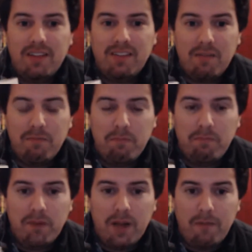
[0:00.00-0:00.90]
DC
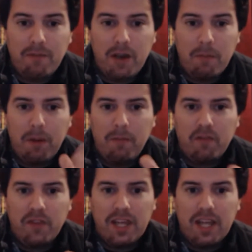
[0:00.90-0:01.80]
video
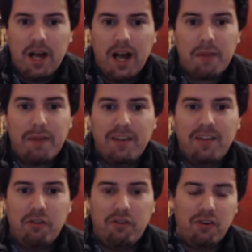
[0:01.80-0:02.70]
of the
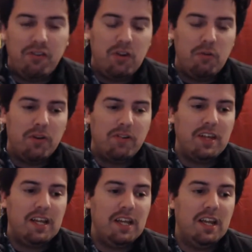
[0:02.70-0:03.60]
animated TV series, you would have
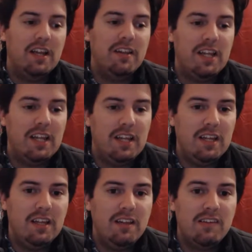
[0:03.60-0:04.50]
seen
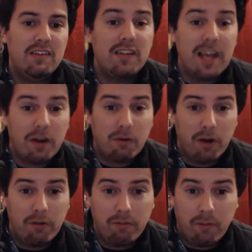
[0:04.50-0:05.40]
the
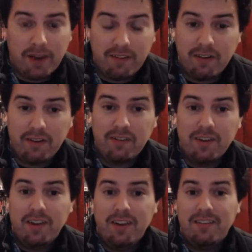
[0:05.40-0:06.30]
Scarecrow from that
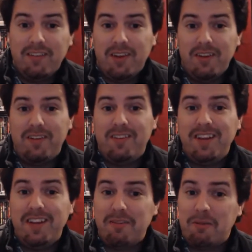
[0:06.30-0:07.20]
series. So you can
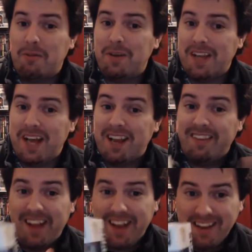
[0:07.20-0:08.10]
see the difference between
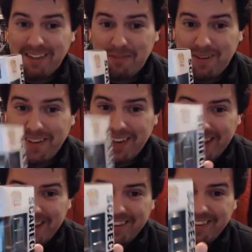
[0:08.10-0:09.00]
that and this one.
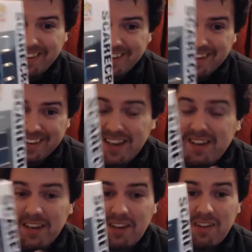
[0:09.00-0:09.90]
And
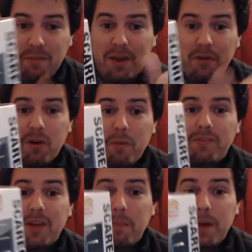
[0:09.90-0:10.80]
then you just let me know in the
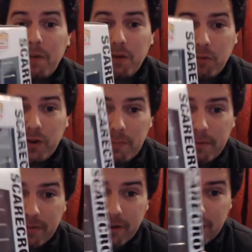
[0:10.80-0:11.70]
comments down below which one
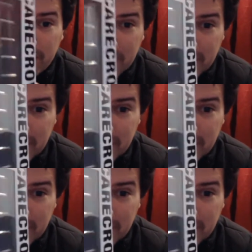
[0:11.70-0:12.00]
you prefer.